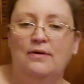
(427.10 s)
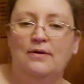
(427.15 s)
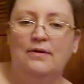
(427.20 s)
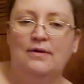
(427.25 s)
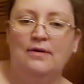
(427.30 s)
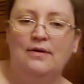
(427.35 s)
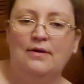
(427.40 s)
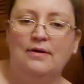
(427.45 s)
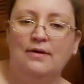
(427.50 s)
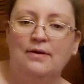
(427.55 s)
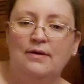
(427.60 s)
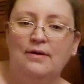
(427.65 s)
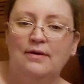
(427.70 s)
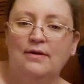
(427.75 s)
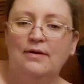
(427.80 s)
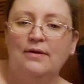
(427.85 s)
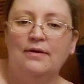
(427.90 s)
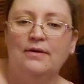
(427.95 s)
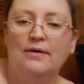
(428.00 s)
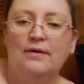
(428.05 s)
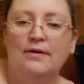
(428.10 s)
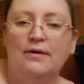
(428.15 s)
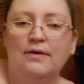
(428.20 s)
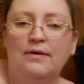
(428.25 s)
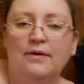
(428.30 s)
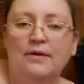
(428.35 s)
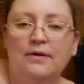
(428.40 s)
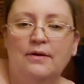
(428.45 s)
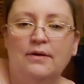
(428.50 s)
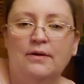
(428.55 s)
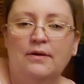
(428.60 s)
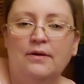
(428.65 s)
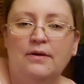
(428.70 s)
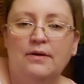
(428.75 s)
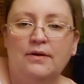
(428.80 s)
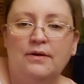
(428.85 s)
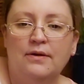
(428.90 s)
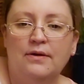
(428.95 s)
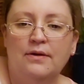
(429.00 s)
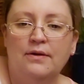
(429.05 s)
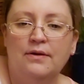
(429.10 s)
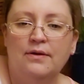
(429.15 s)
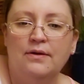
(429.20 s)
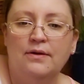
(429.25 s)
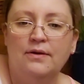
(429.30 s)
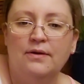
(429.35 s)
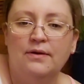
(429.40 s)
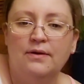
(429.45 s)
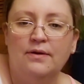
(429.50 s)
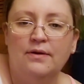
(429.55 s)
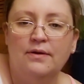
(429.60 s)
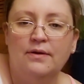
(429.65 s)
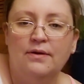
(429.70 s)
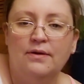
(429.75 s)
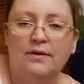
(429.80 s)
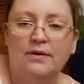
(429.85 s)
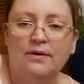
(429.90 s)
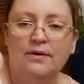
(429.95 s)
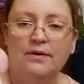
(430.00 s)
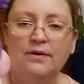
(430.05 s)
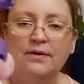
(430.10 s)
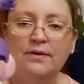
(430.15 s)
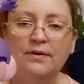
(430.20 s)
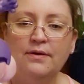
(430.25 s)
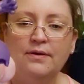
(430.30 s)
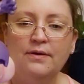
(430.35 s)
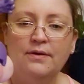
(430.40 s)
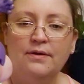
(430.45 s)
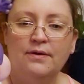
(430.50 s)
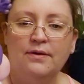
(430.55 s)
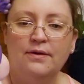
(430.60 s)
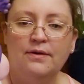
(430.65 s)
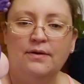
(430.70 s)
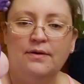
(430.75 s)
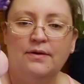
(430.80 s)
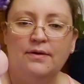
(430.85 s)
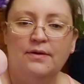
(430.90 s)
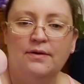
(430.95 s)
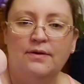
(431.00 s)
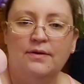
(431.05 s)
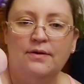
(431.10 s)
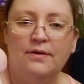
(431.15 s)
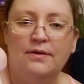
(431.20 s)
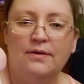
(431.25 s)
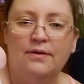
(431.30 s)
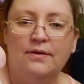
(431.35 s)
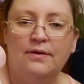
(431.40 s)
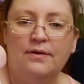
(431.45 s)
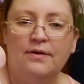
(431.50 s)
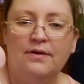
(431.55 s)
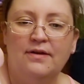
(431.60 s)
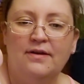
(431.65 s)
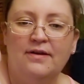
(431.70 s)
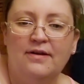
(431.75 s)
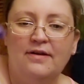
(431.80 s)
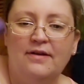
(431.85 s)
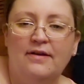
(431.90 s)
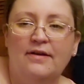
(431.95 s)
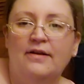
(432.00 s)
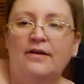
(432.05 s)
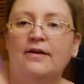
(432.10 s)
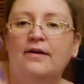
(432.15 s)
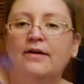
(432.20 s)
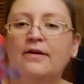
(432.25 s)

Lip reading: [no speech]